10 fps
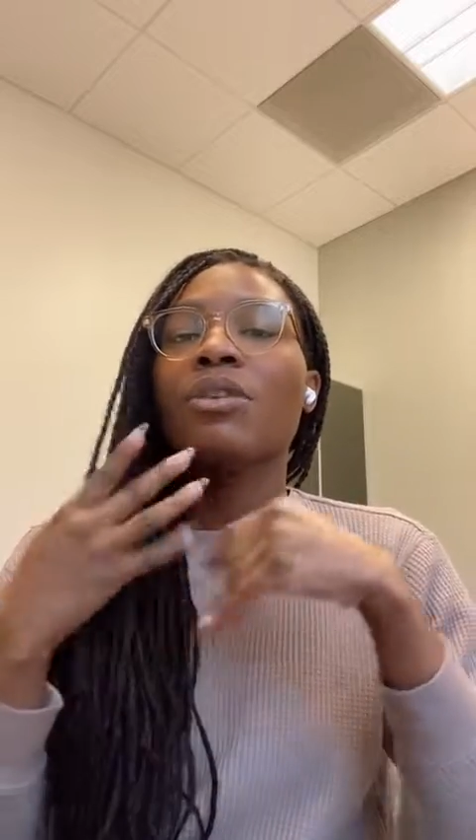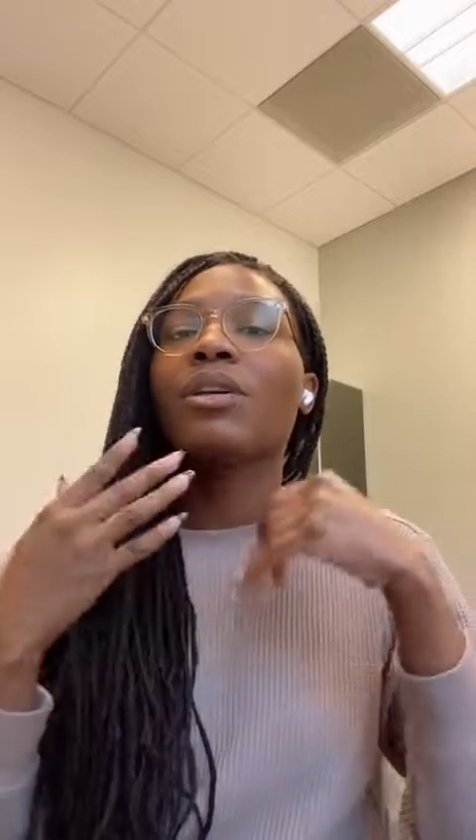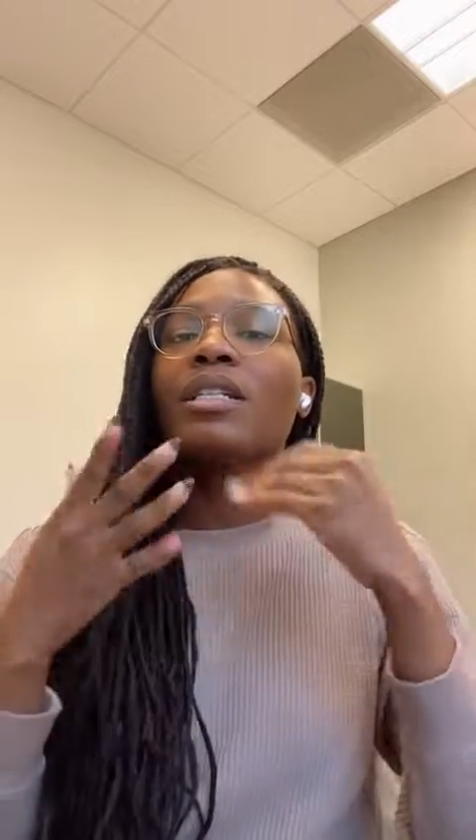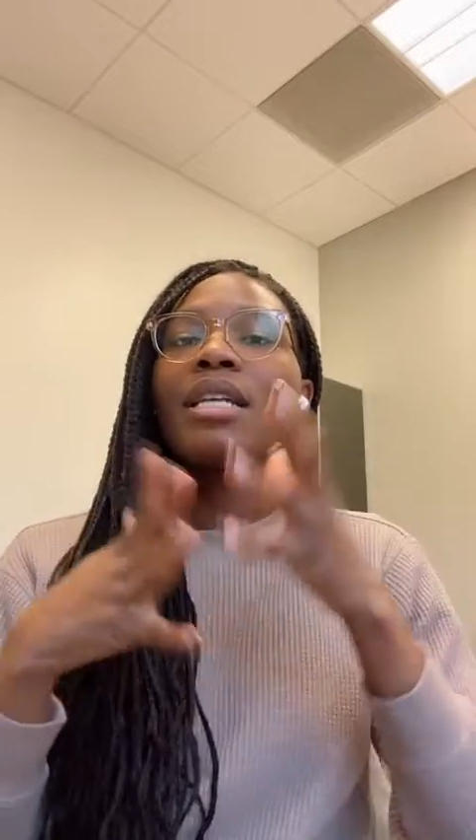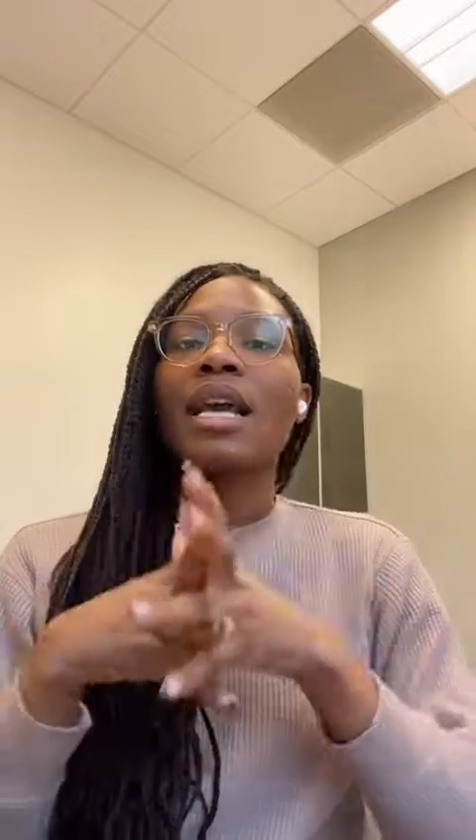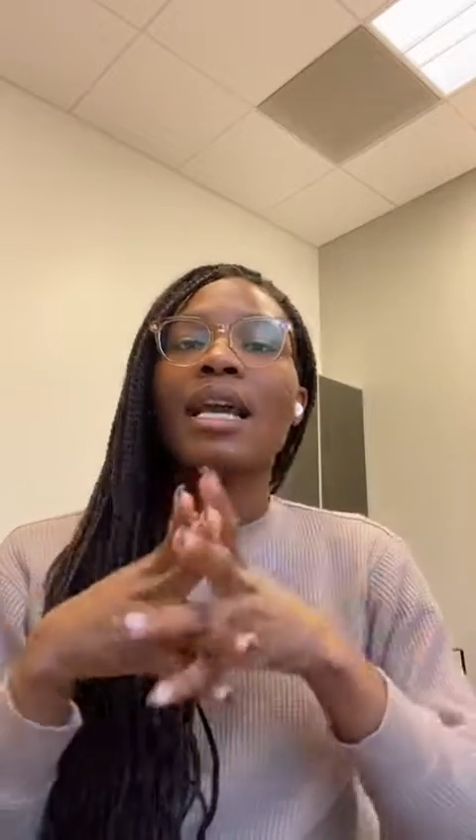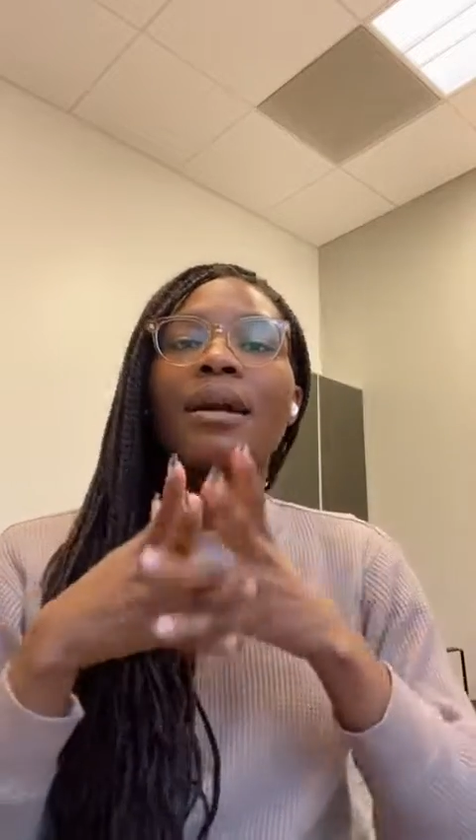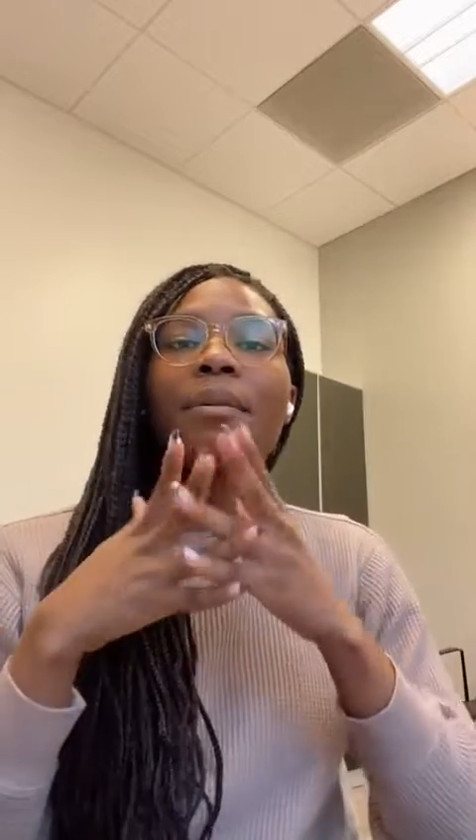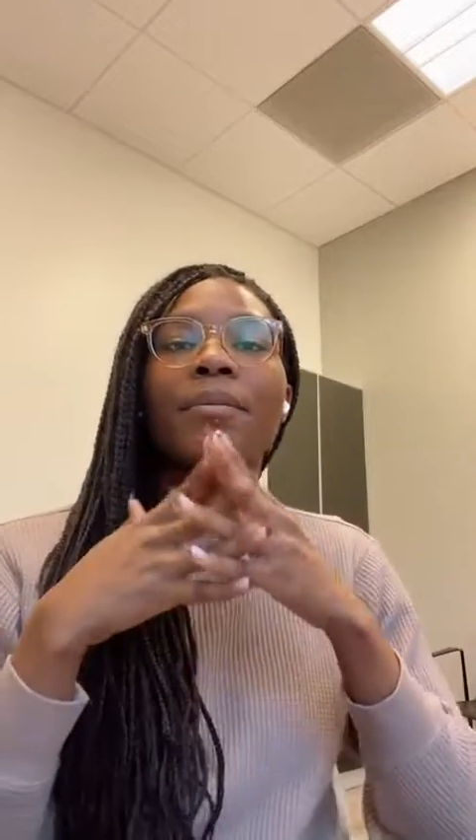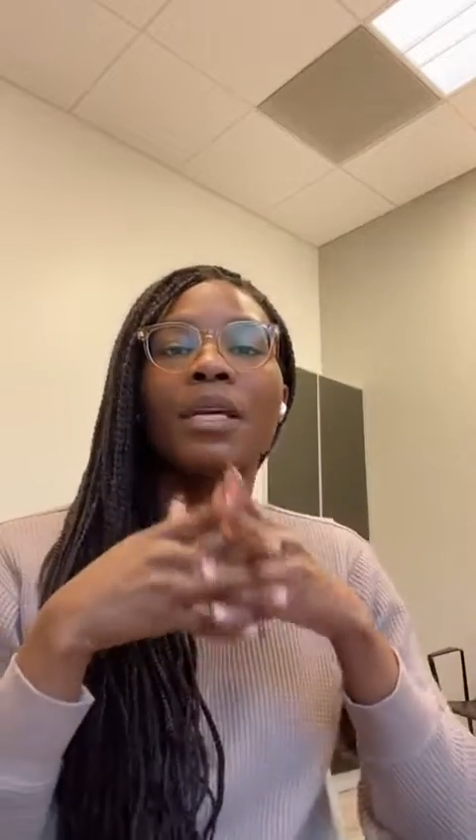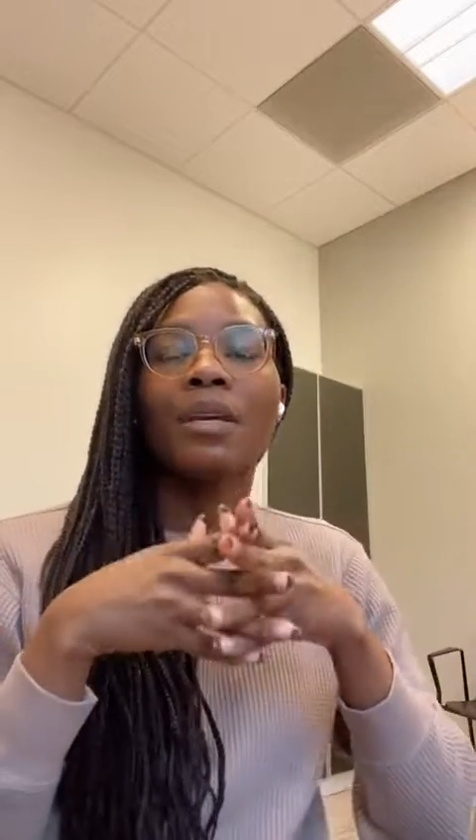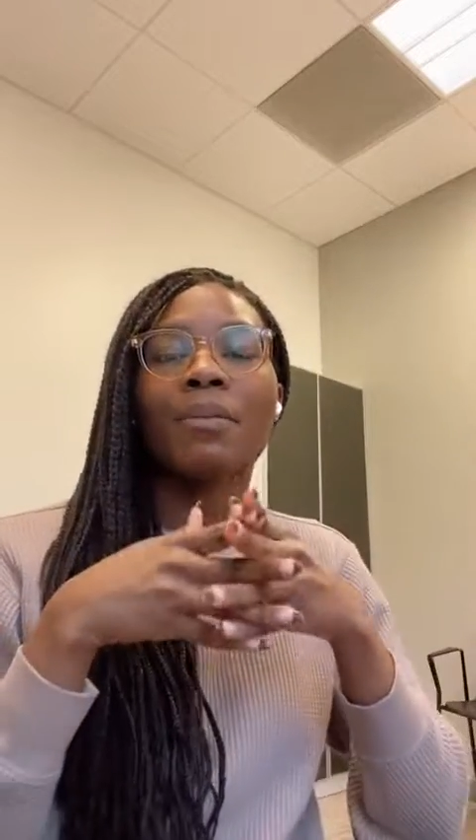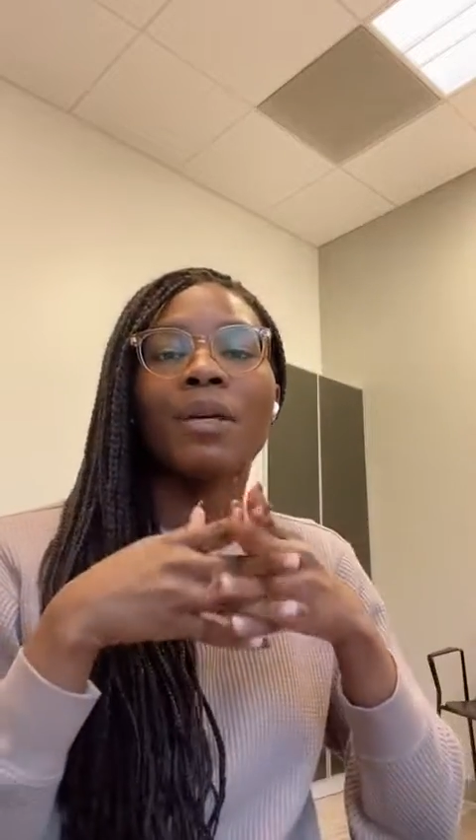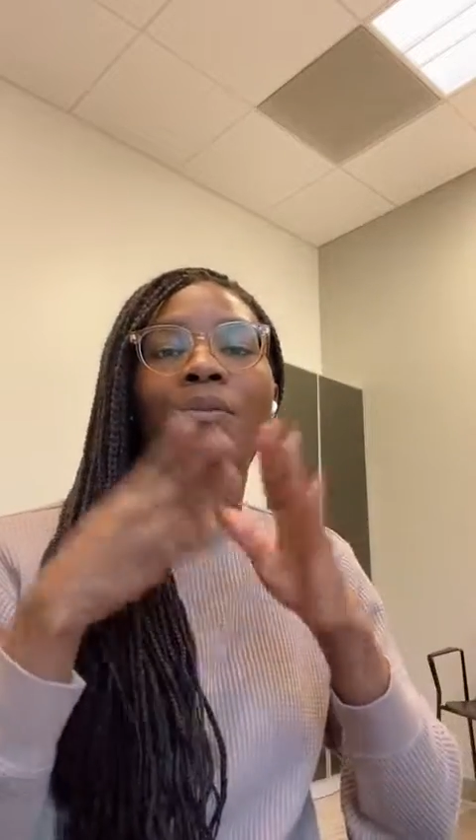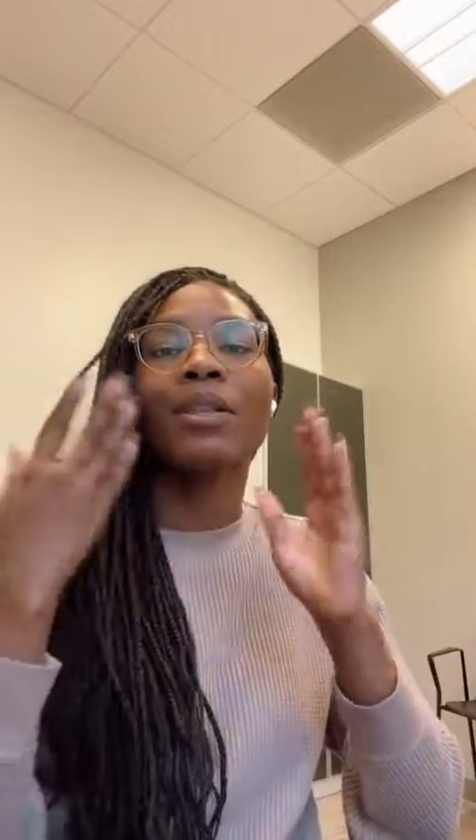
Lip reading: you can take PEP